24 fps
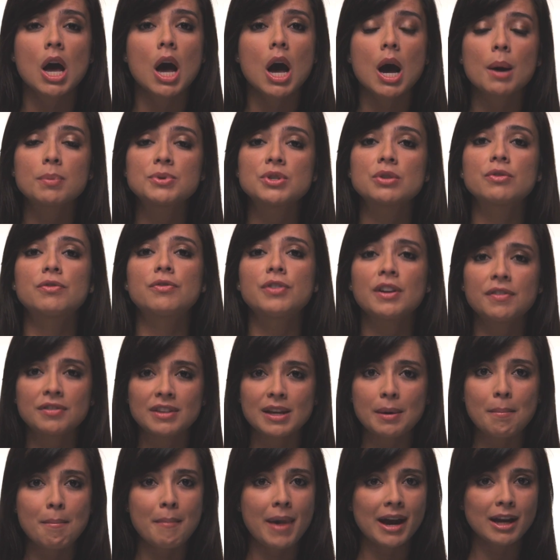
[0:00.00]
up to 50
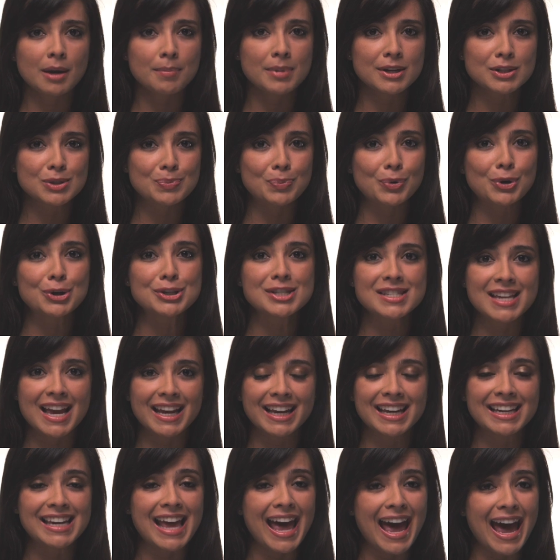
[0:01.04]
megabits per
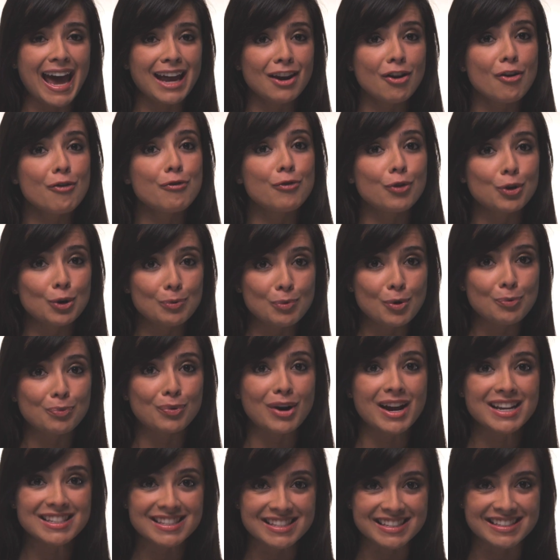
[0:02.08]
second at affordable
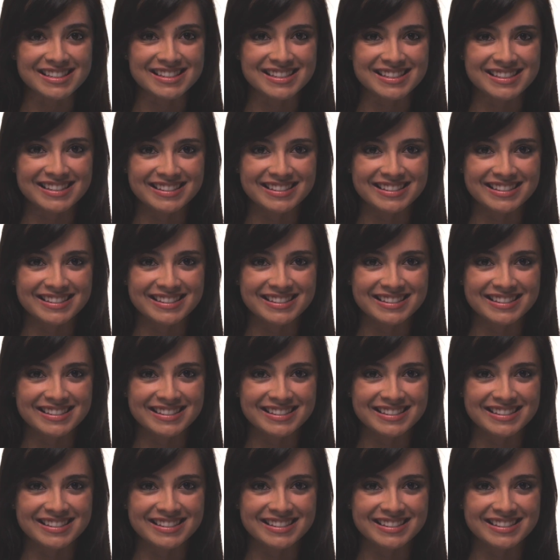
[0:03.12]
prices.